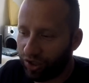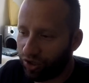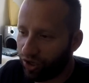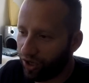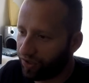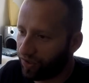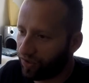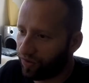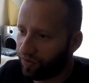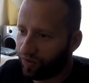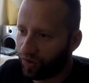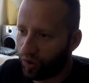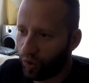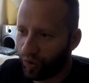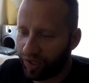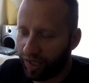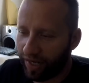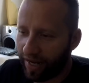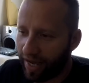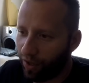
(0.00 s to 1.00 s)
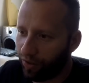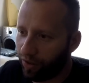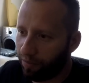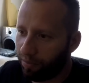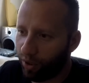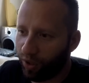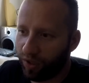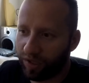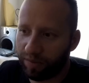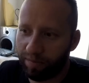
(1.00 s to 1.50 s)
just sorting out the
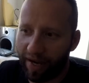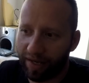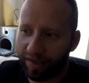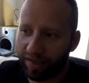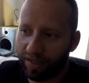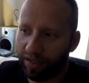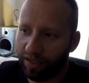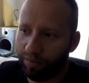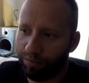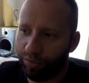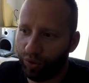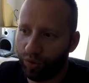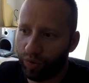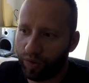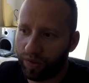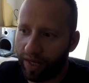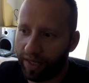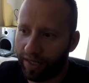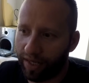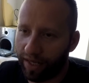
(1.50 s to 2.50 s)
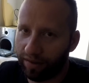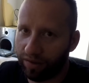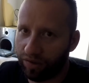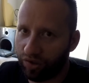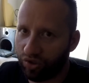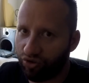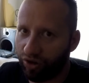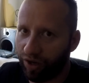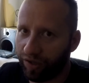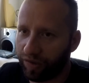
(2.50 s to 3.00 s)
perspex in the boot and the
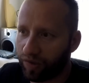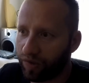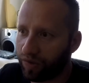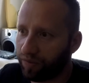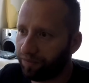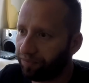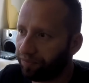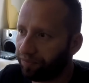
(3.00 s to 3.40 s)
struts.